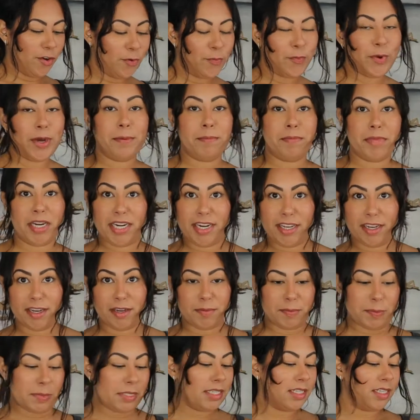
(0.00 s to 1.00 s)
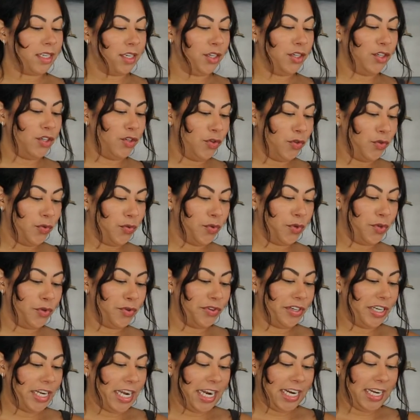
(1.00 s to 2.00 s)
or what mediums you
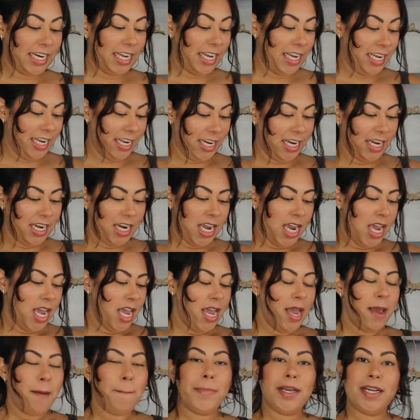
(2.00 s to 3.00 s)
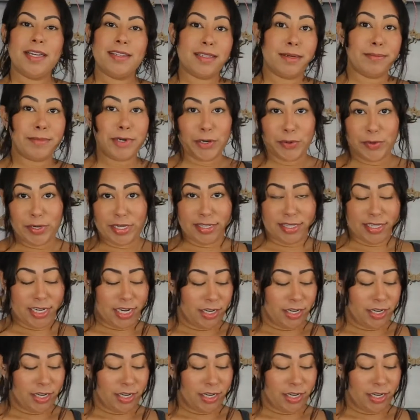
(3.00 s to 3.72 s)
create in, because I'm always